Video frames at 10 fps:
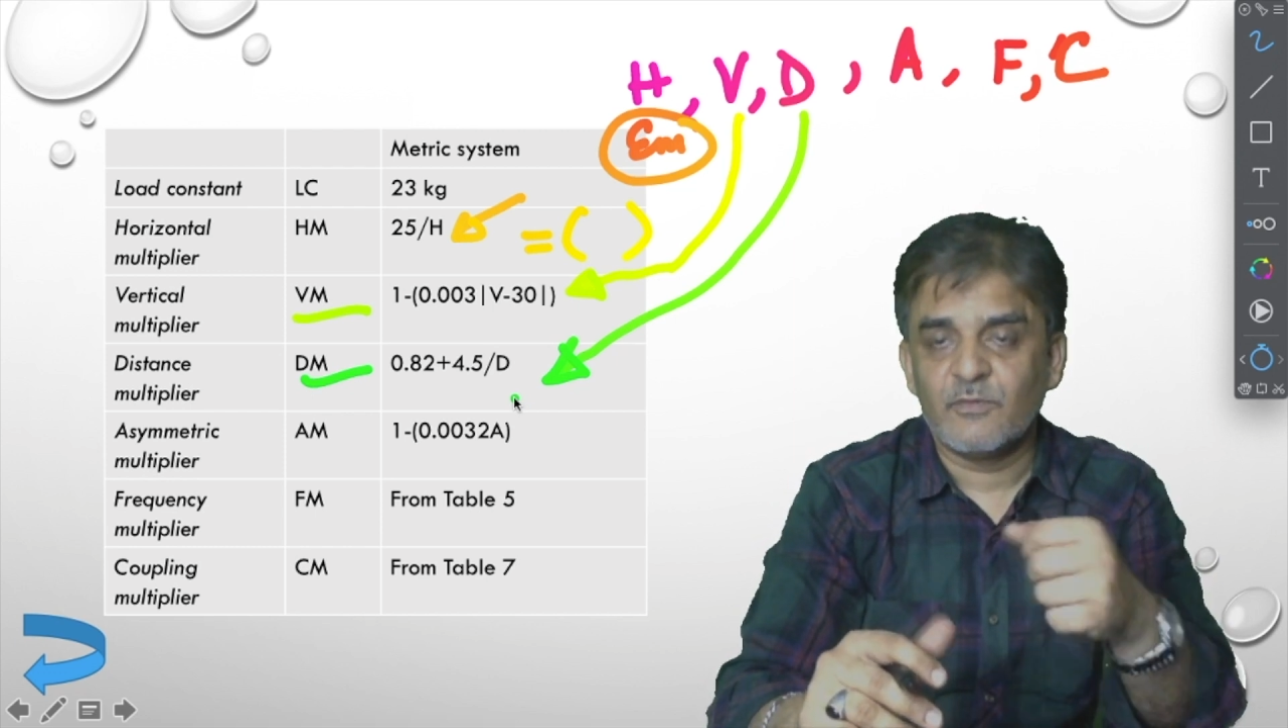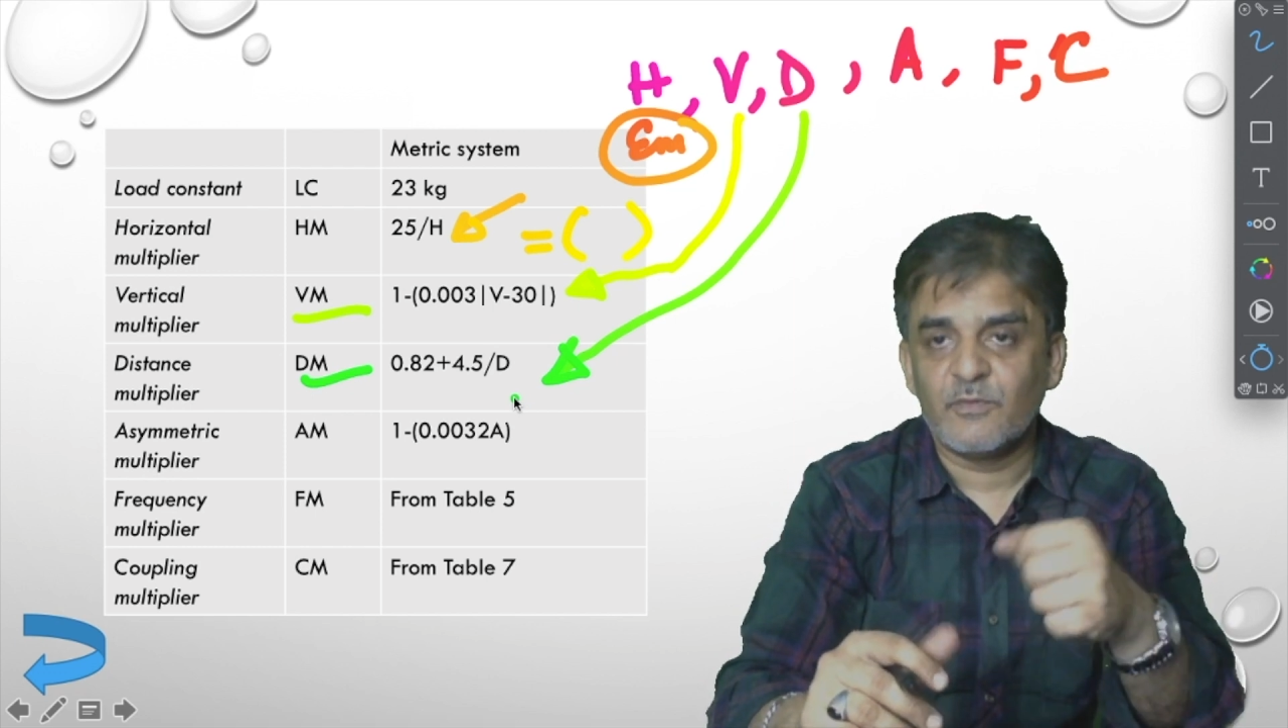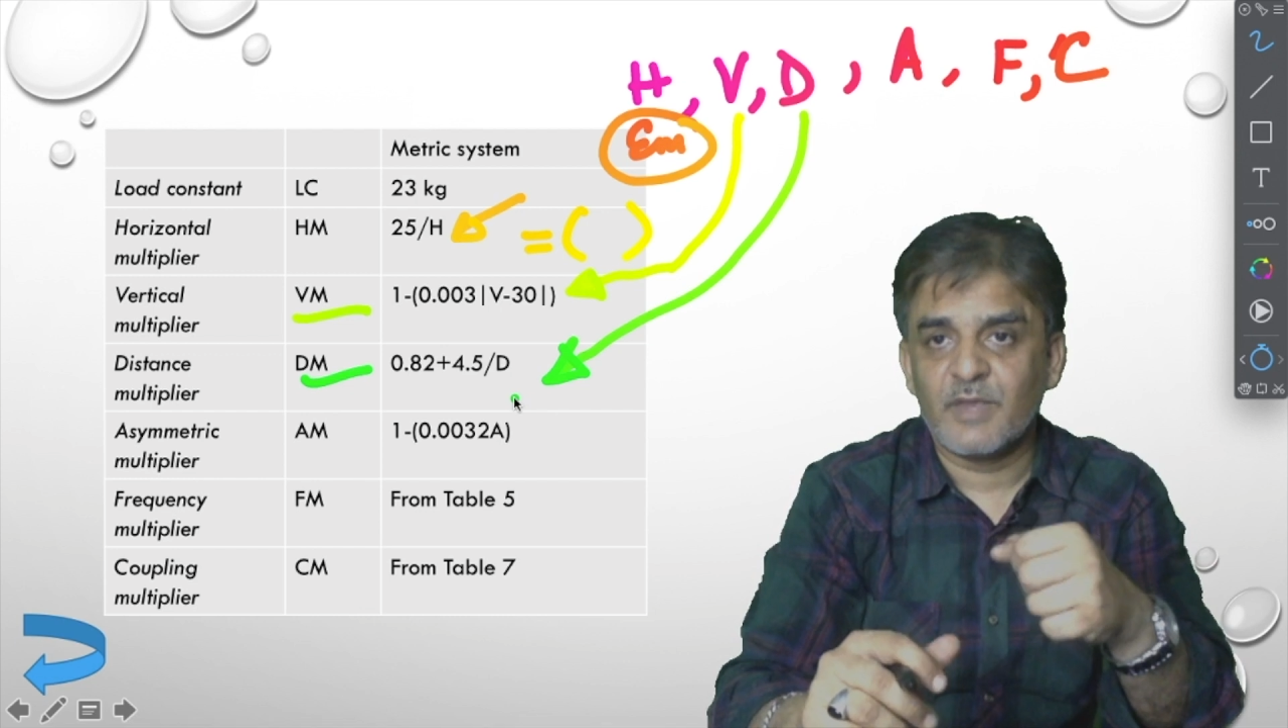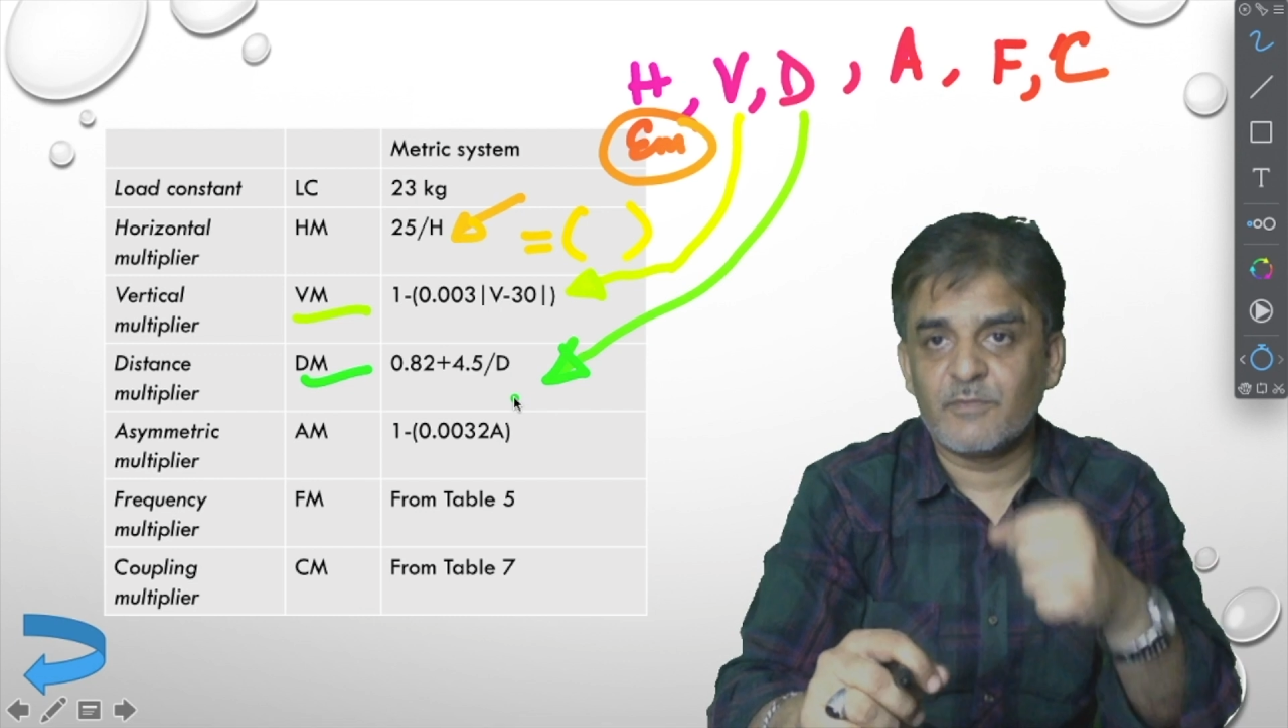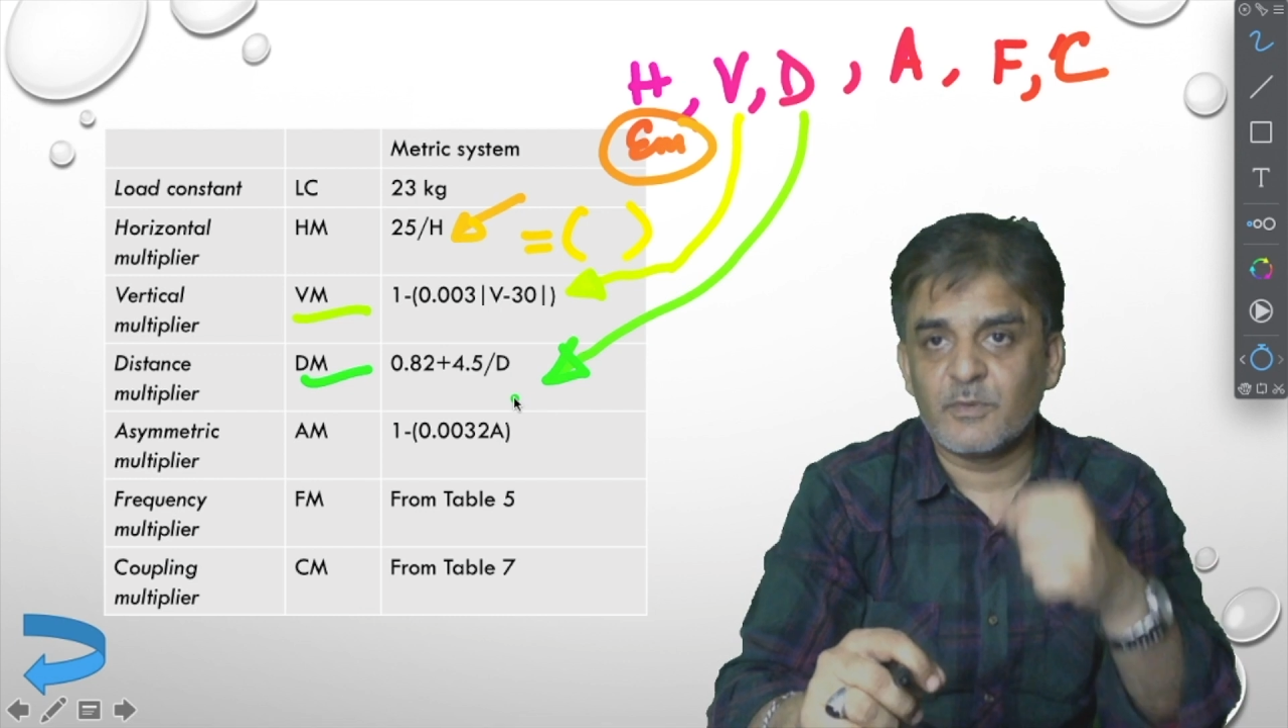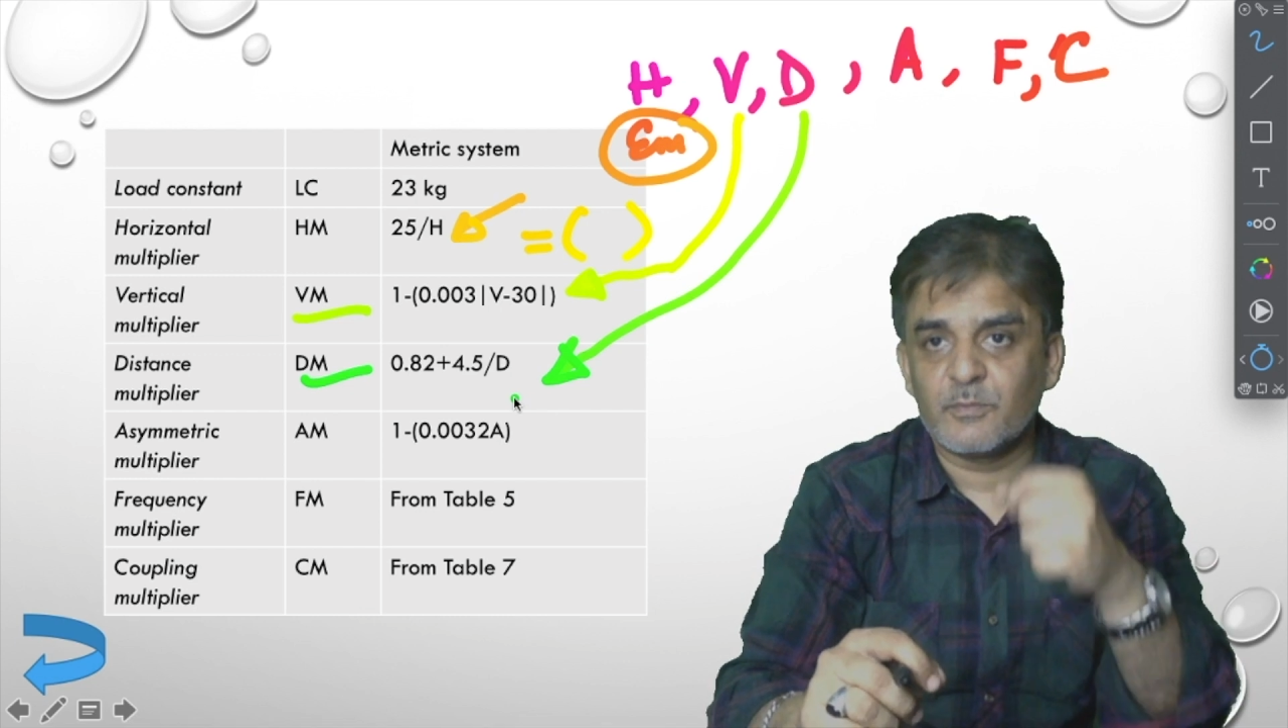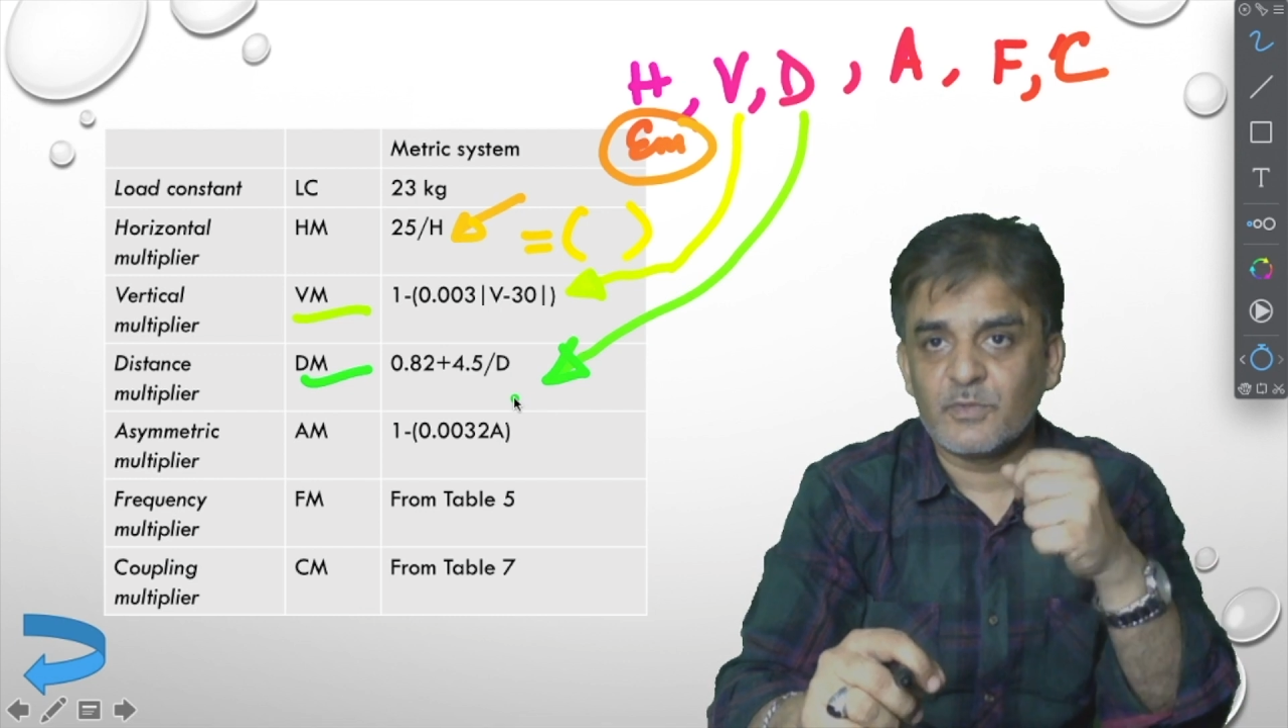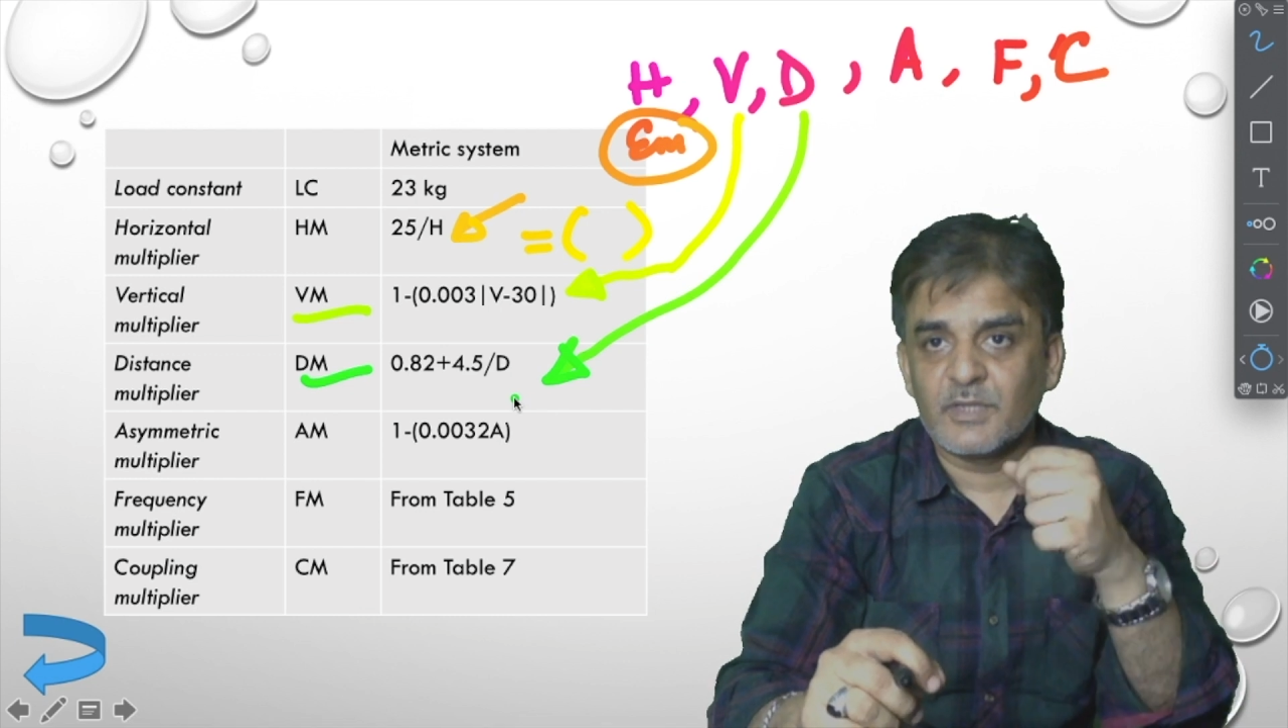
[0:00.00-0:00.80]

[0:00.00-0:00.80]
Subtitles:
We have to put